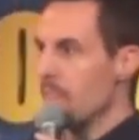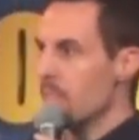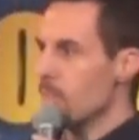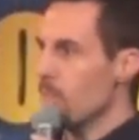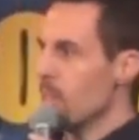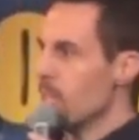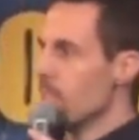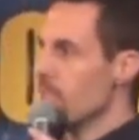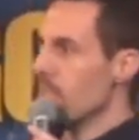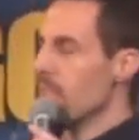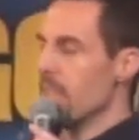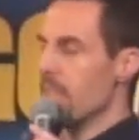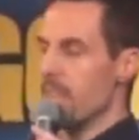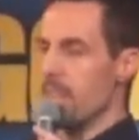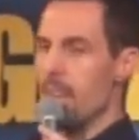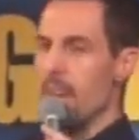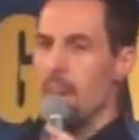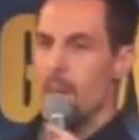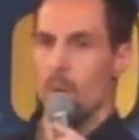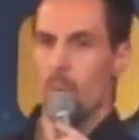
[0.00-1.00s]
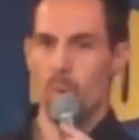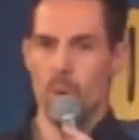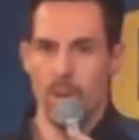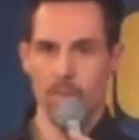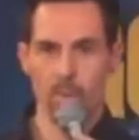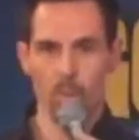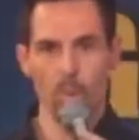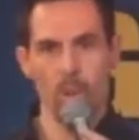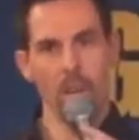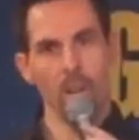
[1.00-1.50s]
Especially at night when
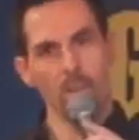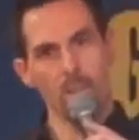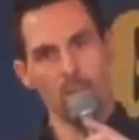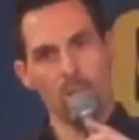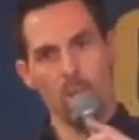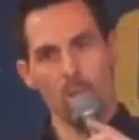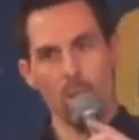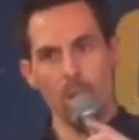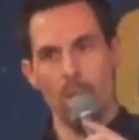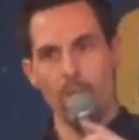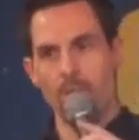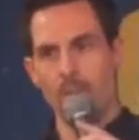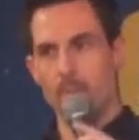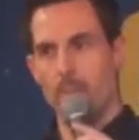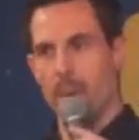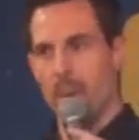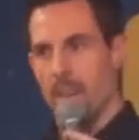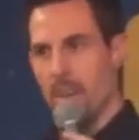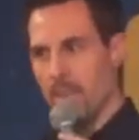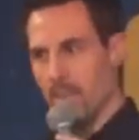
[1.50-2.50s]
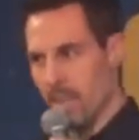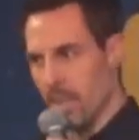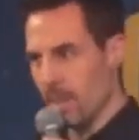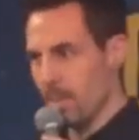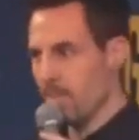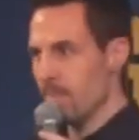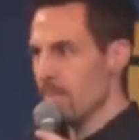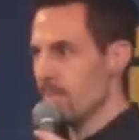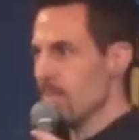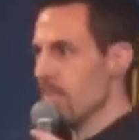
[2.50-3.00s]
everyone else goes off to bed and
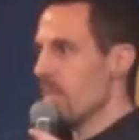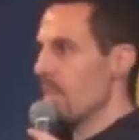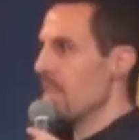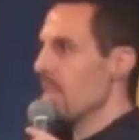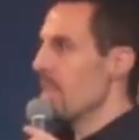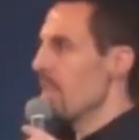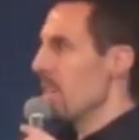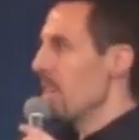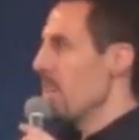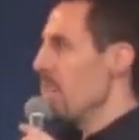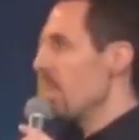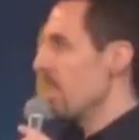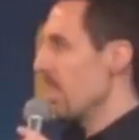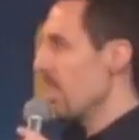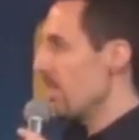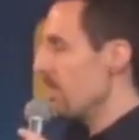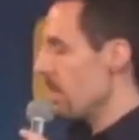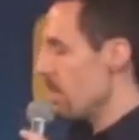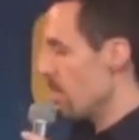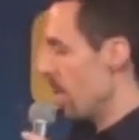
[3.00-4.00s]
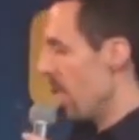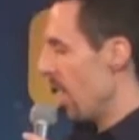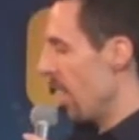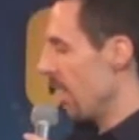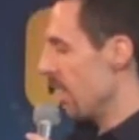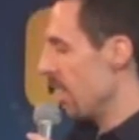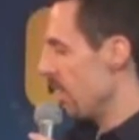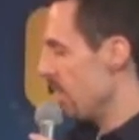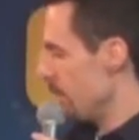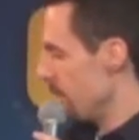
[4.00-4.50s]
they leave me
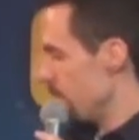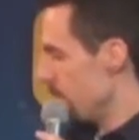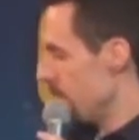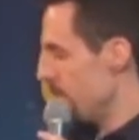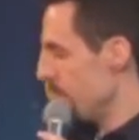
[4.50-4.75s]
behind.